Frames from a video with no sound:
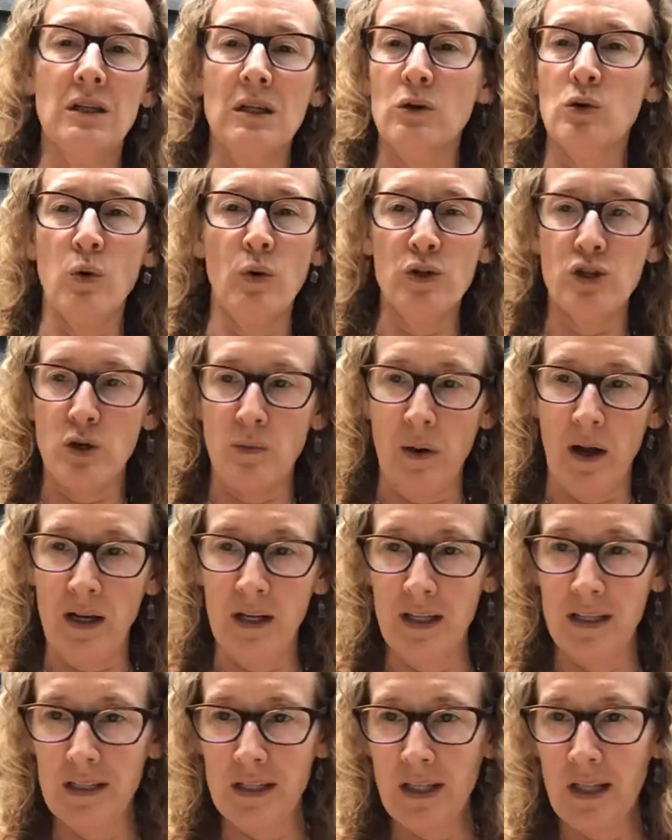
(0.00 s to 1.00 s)
contort your
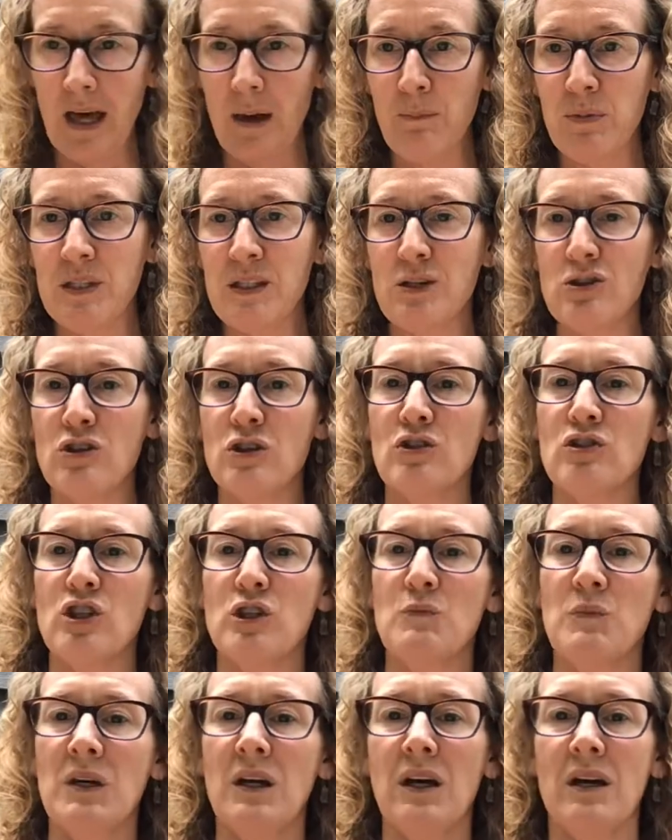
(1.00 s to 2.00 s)
body into that position
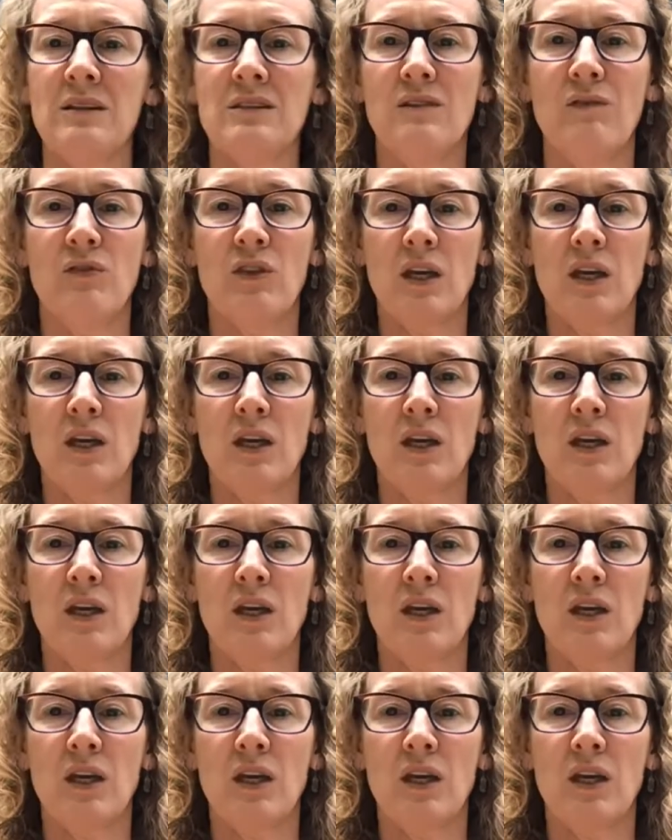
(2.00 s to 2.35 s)
just because